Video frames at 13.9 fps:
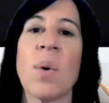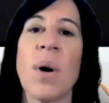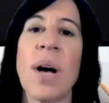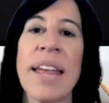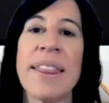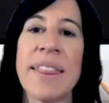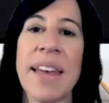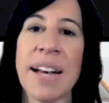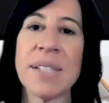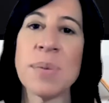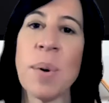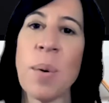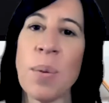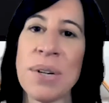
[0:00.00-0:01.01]
Well, and
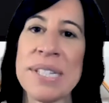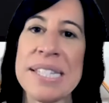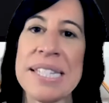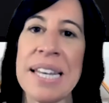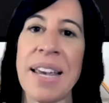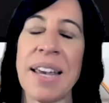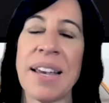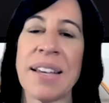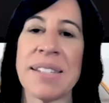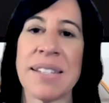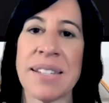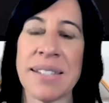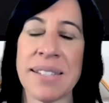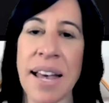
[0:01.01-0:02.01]
that's what we're seeing is
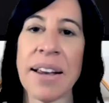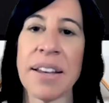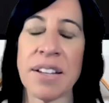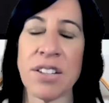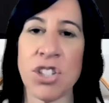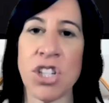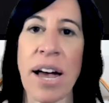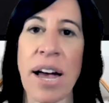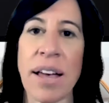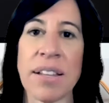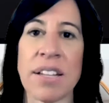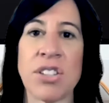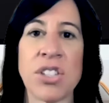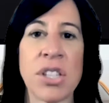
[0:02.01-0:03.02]
the second
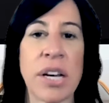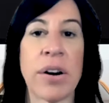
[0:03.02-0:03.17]
challenge.